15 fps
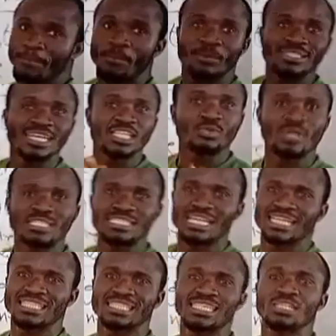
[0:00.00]
important one is
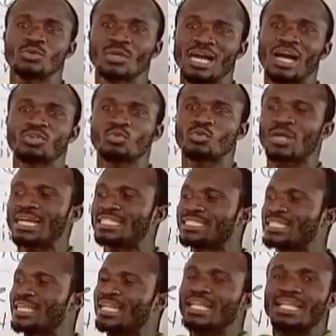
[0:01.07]
that let's look at how to write
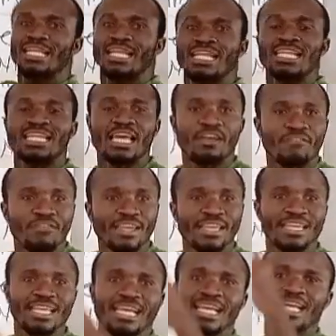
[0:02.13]

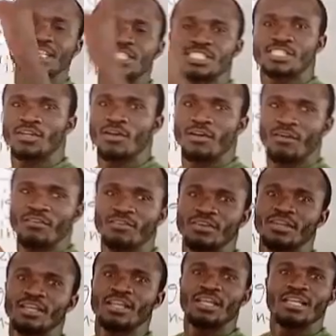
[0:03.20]
11 until
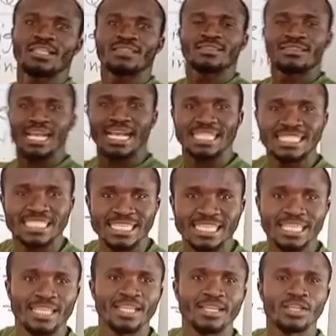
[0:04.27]

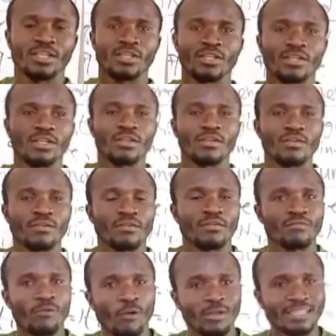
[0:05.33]
30,
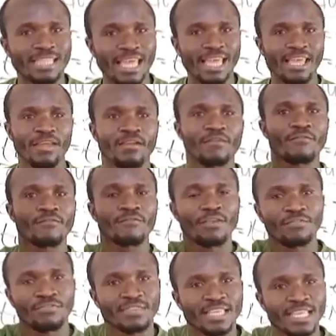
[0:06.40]
40,
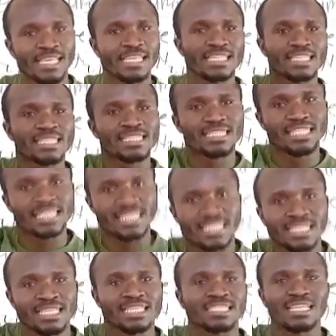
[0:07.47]
50,
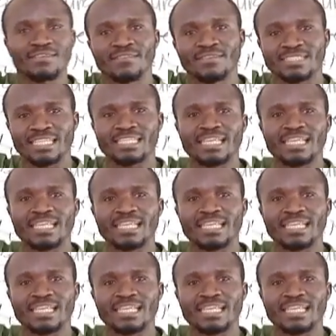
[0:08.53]
60, 70.